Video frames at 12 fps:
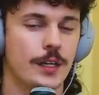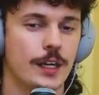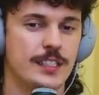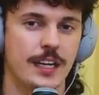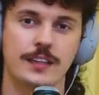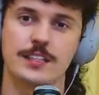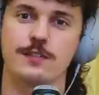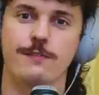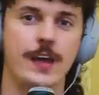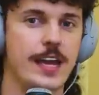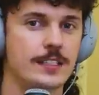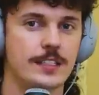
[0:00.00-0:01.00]
it's like this
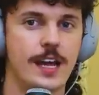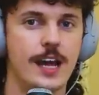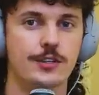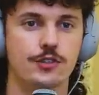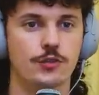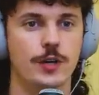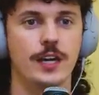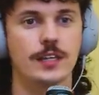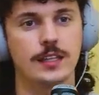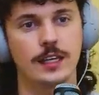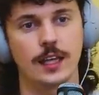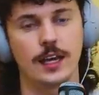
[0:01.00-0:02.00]
fancy ass train.
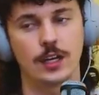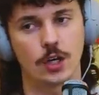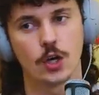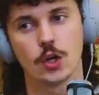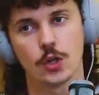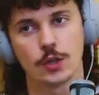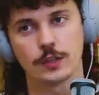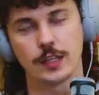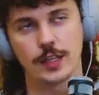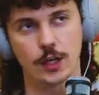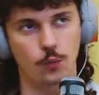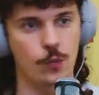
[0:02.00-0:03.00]
They
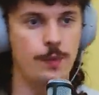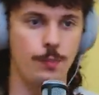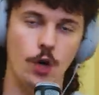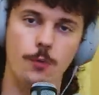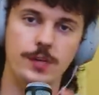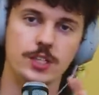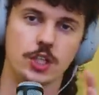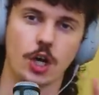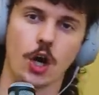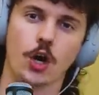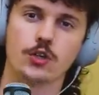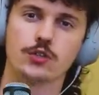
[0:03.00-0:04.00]
repurpose
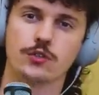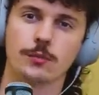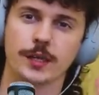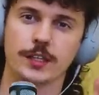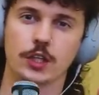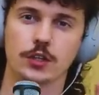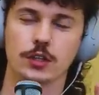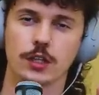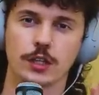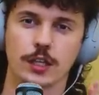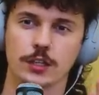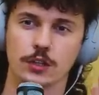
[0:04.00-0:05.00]
cars from the
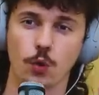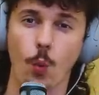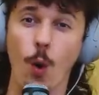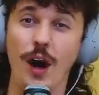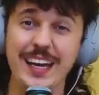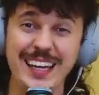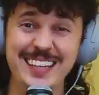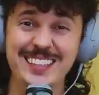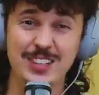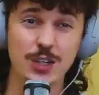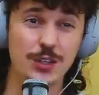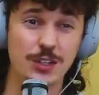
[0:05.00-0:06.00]

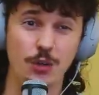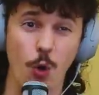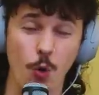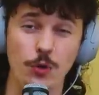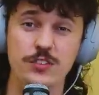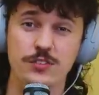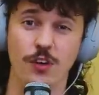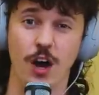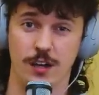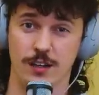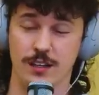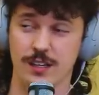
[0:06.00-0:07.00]
20s, dude. They're old as
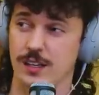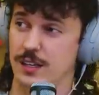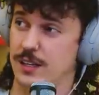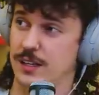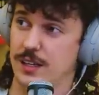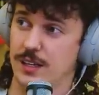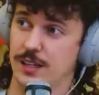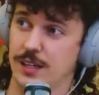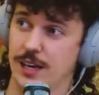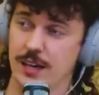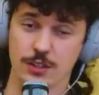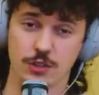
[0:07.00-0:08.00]
fuck,
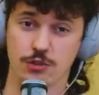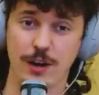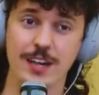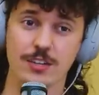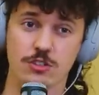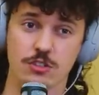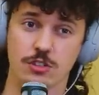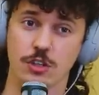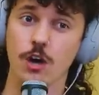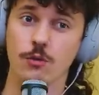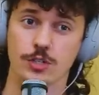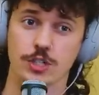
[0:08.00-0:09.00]
and the train is
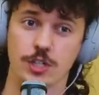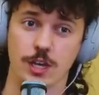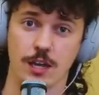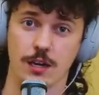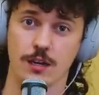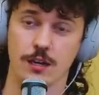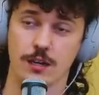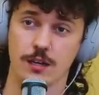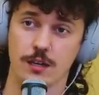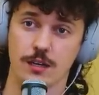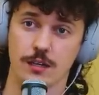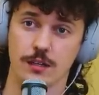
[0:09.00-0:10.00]
slow as shit.
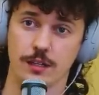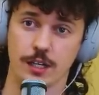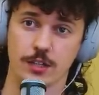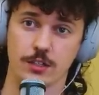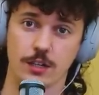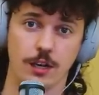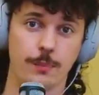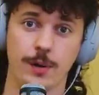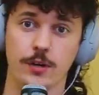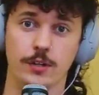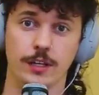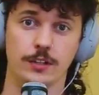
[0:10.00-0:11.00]
Like, it's
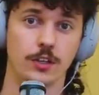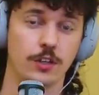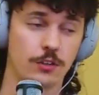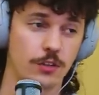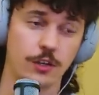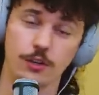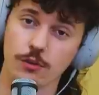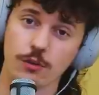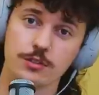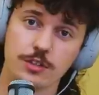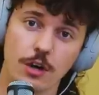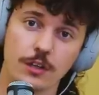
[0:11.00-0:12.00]
compared to the
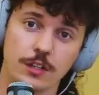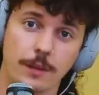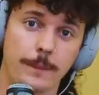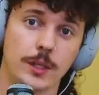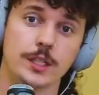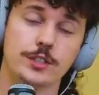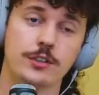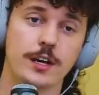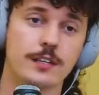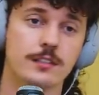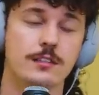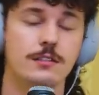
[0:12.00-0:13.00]
Eurostar, the bullet
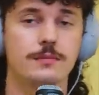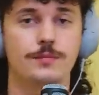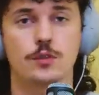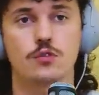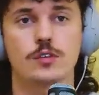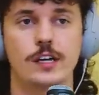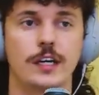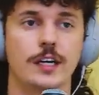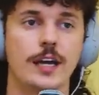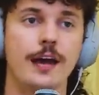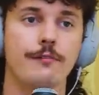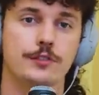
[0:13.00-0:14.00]
trains, dude. This was a
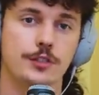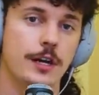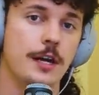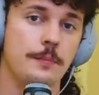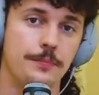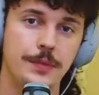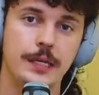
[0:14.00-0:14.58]
knife train.